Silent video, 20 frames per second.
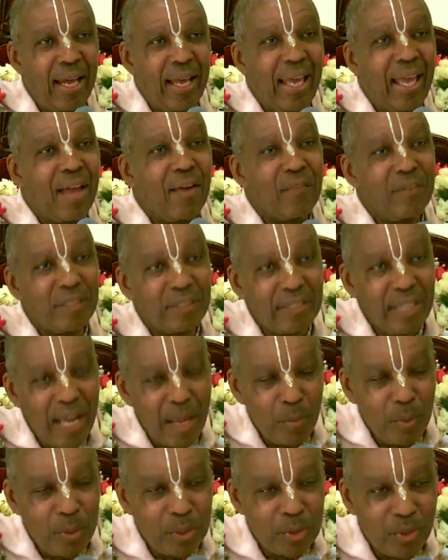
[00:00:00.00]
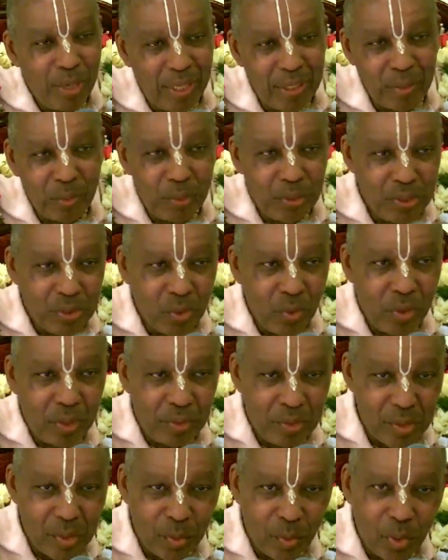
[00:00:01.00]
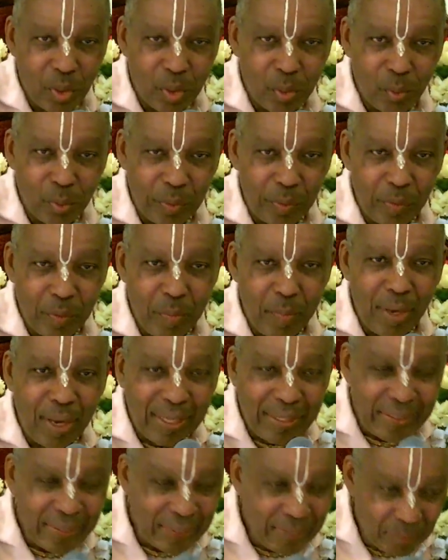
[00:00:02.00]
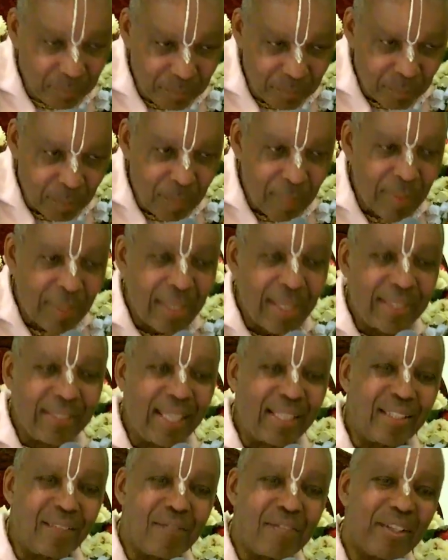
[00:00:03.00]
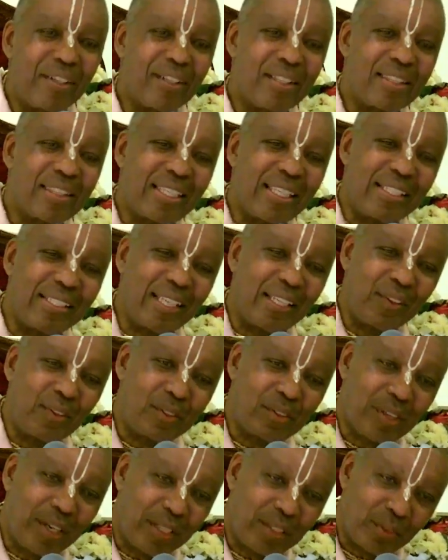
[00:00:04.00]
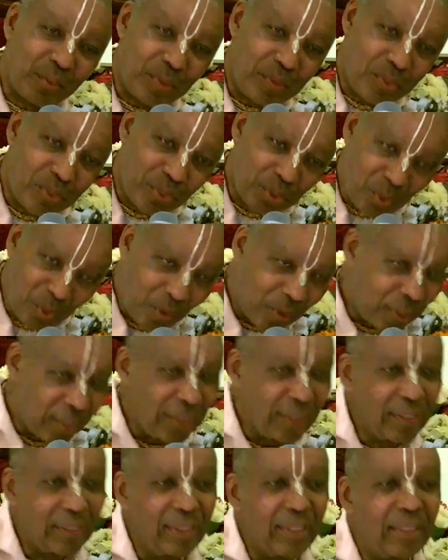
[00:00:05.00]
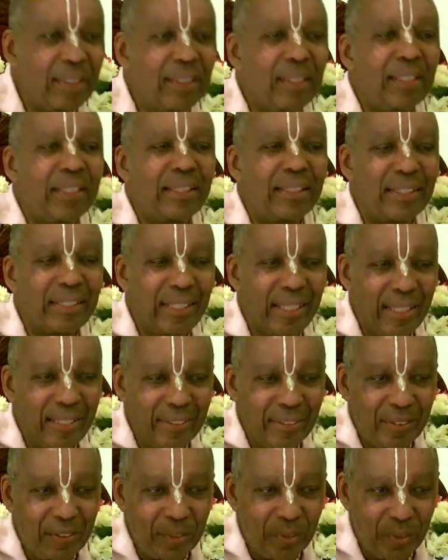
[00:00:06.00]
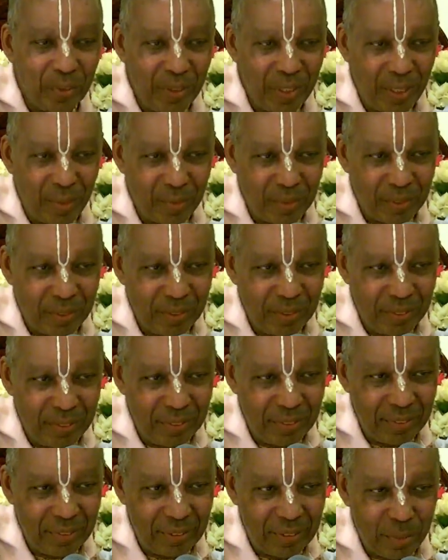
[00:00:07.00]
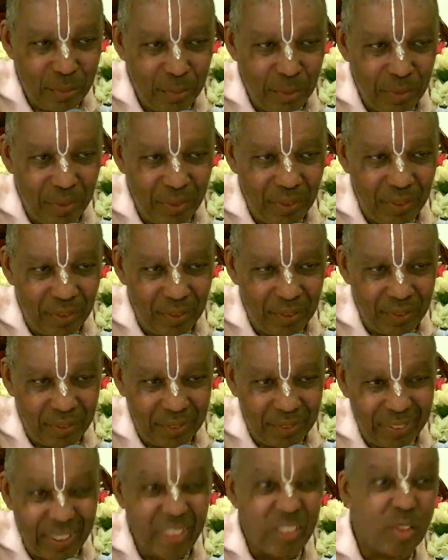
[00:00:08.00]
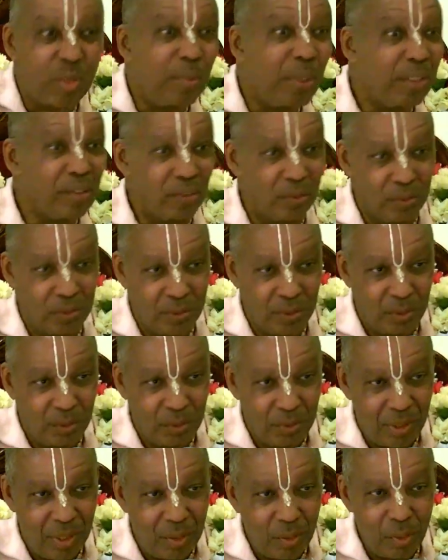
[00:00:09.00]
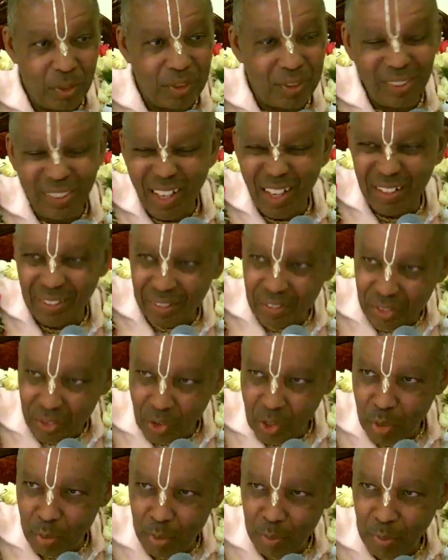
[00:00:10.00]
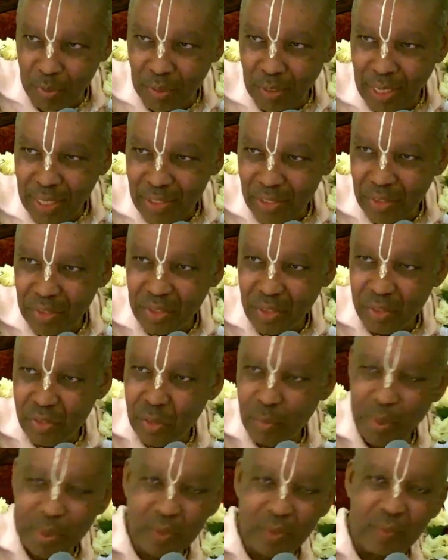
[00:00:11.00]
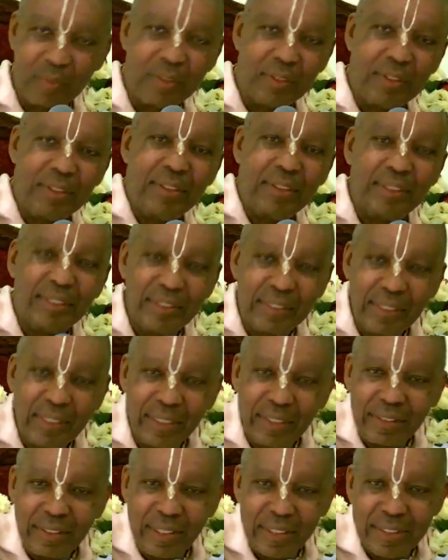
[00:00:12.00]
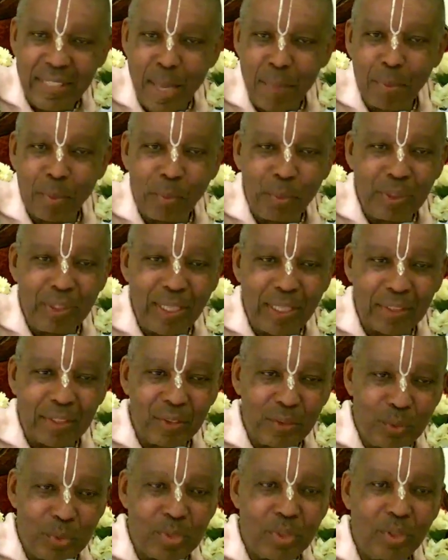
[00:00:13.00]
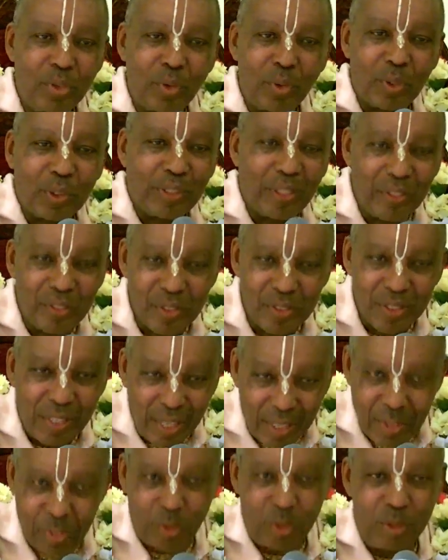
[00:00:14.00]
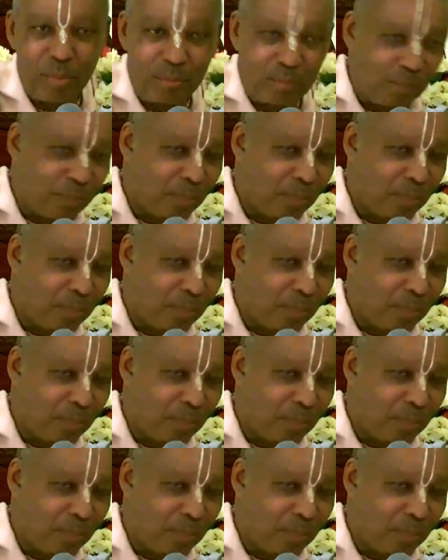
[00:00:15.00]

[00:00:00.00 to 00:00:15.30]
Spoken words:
every time we try to enjoy in this world, we are reminded that the very thing that you try to enjoy can turn out to be detrimental to you. Not only not enjoyable, but actually detrimental. The example we like to use in early days is ice cream.